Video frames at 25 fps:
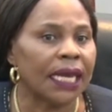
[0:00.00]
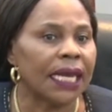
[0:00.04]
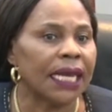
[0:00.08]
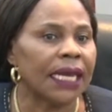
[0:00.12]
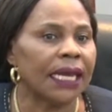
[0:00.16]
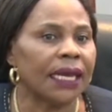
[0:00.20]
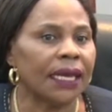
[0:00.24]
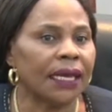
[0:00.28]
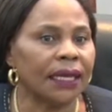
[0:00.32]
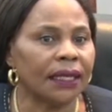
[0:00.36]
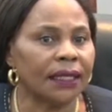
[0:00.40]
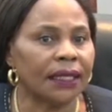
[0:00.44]

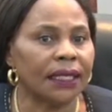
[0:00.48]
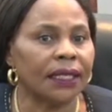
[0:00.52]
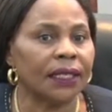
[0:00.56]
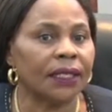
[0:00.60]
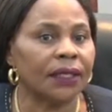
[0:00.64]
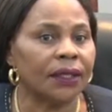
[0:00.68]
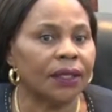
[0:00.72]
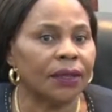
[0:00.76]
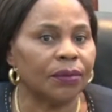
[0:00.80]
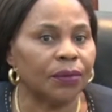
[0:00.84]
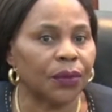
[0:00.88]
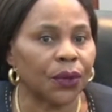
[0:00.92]
is in
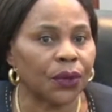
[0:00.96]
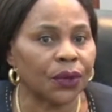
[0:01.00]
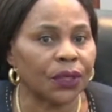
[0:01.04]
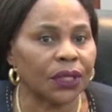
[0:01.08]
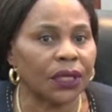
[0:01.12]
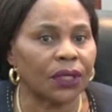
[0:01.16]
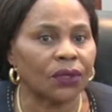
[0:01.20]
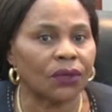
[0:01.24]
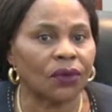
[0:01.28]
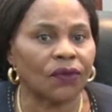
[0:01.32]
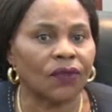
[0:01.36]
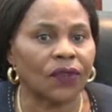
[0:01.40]
the
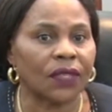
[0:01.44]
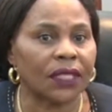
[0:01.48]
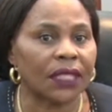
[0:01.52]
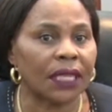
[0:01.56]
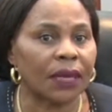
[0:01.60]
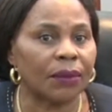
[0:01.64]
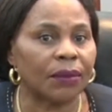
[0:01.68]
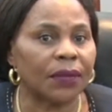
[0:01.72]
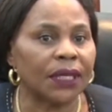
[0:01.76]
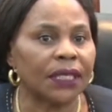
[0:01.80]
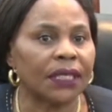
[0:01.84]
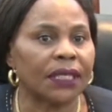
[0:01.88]
process of
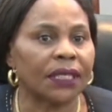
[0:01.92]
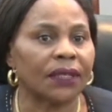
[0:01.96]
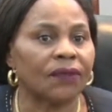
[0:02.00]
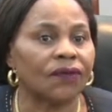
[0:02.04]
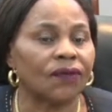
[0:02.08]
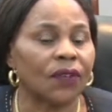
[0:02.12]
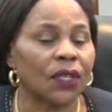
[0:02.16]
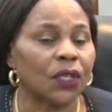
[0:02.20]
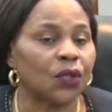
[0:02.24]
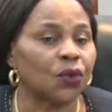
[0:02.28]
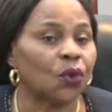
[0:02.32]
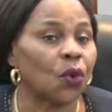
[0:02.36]
establishing
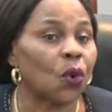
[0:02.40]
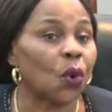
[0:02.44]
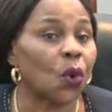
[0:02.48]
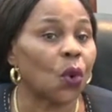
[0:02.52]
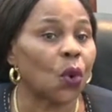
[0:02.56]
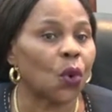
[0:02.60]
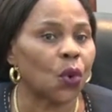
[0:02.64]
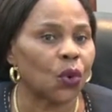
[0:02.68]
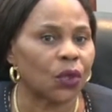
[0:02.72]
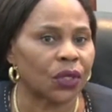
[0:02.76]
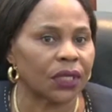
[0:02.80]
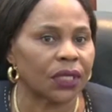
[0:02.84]
virtual
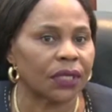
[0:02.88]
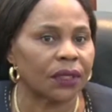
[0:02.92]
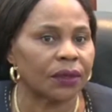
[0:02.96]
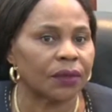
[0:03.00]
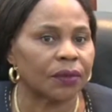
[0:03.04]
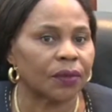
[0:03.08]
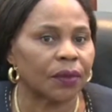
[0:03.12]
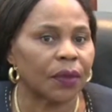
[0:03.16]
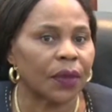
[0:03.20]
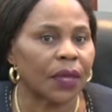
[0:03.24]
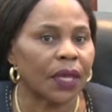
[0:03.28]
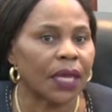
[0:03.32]
courts.
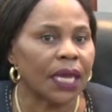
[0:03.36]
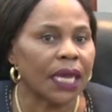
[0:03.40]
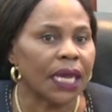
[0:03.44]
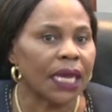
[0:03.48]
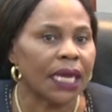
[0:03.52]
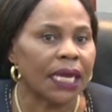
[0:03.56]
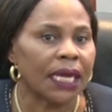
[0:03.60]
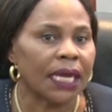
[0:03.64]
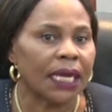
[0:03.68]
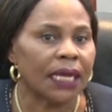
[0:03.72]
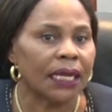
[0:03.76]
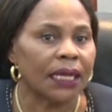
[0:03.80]

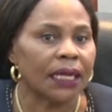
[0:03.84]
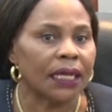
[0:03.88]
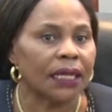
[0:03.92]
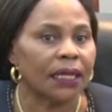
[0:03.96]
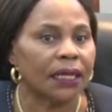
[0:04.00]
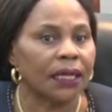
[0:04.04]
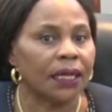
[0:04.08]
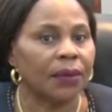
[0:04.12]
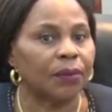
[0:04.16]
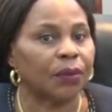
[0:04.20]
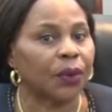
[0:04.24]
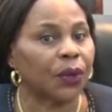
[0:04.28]

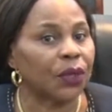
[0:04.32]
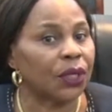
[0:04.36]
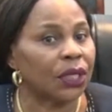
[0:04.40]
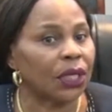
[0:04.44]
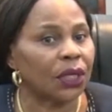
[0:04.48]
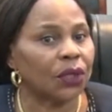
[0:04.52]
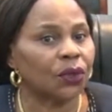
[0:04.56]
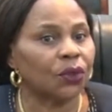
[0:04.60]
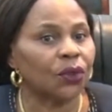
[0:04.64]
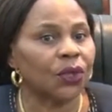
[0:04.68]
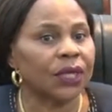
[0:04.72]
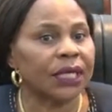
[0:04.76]
The project
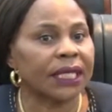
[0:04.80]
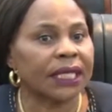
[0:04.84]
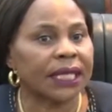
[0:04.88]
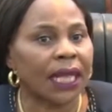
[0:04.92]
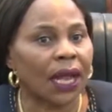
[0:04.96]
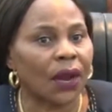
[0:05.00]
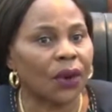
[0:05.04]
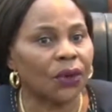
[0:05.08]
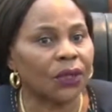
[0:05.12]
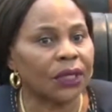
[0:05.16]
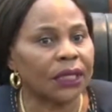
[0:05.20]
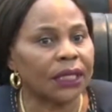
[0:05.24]
will
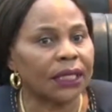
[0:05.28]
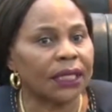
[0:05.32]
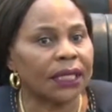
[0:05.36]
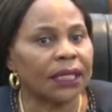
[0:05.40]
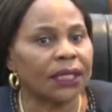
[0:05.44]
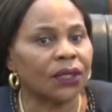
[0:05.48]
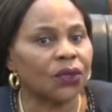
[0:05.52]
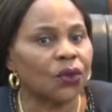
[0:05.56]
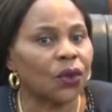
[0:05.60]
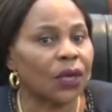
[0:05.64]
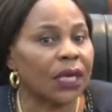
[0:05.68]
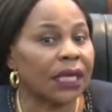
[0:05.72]
result in the
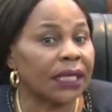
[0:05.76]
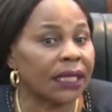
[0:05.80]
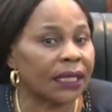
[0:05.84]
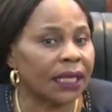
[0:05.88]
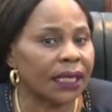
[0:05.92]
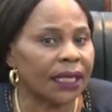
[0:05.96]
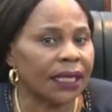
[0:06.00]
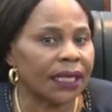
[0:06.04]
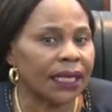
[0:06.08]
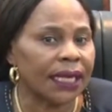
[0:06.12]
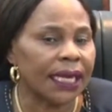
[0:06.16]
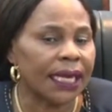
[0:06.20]
installation
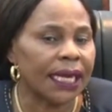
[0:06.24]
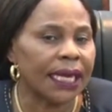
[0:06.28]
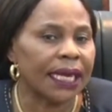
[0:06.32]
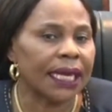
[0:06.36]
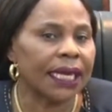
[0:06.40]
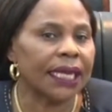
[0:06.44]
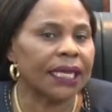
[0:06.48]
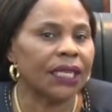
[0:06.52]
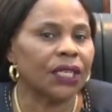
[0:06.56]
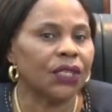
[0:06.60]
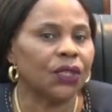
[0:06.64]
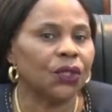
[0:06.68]

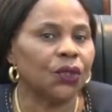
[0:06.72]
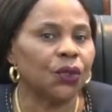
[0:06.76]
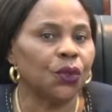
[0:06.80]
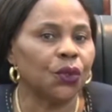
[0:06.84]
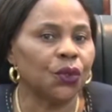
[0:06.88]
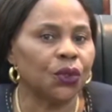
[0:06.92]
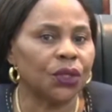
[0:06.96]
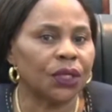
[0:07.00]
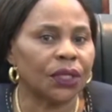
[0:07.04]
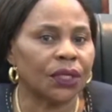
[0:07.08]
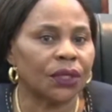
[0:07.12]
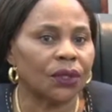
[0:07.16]
and
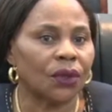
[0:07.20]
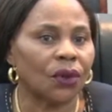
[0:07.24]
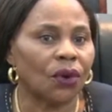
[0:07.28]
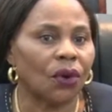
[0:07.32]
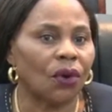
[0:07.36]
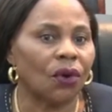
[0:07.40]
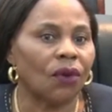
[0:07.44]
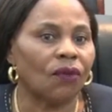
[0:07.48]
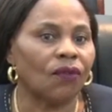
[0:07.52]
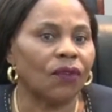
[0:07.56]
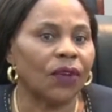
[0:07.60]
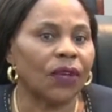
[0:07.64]
use
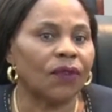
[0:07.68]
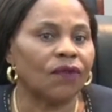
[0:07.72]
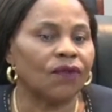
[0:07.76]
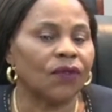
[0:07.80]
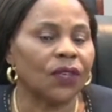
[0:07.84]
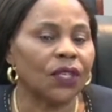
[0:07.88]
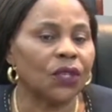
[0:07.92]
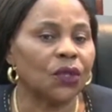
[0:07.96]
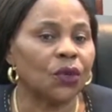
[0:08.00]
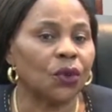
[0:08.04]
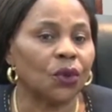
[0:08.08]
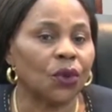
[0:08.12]
of a
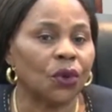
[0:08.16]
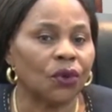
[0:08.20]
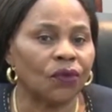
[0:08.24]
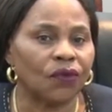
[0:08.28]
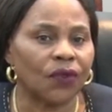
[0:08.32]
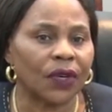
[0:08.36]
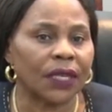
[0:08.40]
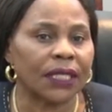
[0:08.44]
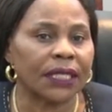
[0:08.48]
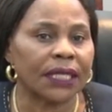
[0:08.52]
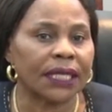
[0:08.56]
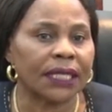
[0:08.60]
video
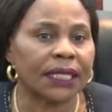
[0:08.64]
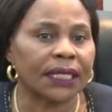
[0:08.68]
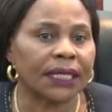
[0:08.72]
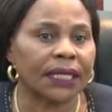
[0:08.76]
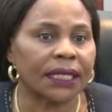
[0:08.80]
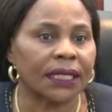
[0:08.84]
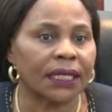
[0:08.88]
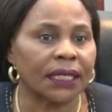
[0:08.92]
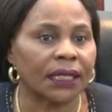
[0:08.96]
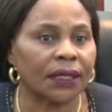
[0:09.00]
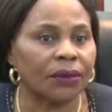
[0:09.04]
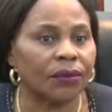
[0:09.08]
conferencing
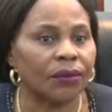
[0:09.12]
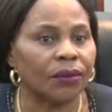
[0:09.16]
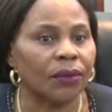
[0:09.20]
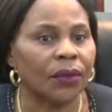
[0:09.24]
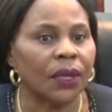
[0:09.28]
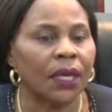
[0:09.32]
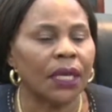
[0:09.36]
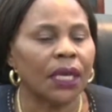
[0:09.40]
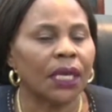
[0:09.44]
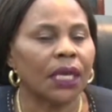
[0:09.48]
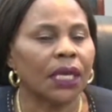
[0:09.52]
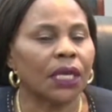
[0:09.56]
system
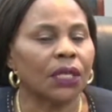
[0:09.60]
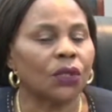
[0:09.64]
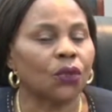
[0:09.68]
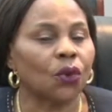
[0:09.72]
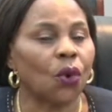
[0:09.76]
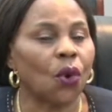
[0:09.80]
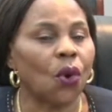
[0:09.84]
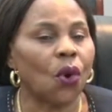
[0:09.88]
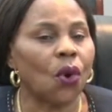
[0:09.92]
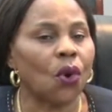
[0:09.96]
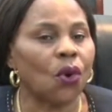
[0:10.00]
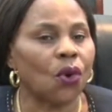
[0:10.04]
at
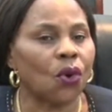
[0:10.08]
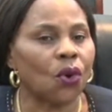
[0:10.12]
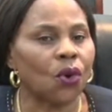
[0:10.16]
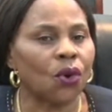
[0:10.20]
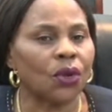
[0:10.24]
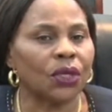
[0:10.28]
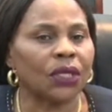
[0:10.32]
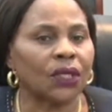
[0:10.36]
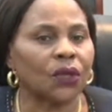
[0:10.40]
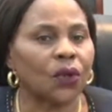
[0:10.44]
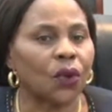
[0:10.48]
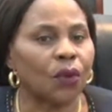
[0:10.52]
all
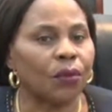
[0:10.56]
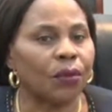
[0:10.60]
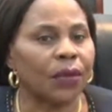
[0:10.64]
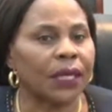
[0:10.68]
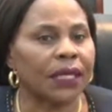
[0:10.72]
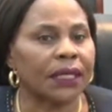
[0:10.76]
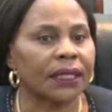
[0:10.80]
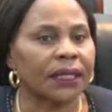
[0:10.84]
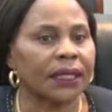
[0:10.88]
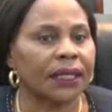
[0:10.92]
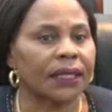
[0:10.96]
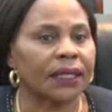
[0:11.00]
court
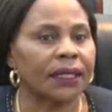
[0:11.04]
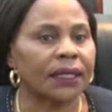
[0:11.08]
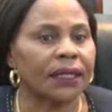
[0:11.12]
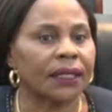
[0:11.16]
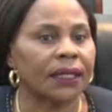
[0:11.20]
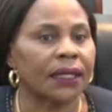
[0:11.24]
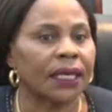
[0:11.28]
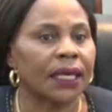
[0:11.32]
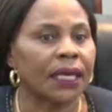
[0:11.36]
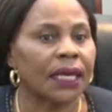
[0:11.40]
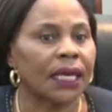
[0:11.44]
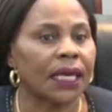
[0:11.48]
complexes
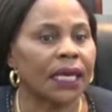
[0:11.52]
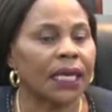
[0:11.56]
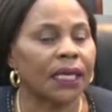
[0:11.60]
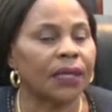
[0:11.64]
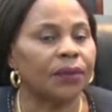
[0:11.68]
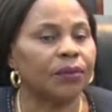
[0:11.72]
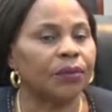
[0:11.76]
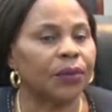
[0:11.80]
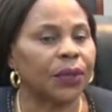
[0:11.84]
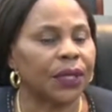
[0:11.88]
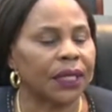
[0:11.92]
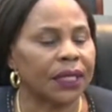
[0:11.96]
and
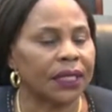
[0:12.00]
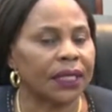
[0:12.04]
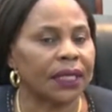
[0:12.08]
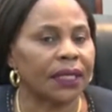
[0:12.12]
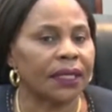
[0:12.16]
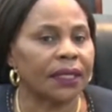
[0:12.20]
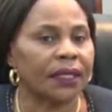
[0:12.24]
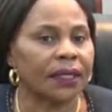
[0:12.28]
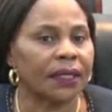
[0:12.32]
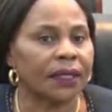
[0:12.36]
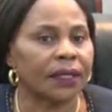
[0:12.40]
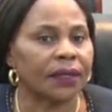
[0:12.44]

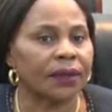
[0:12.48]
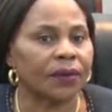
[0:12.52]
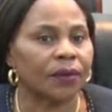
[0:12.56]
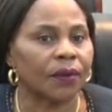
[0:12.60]
prisons.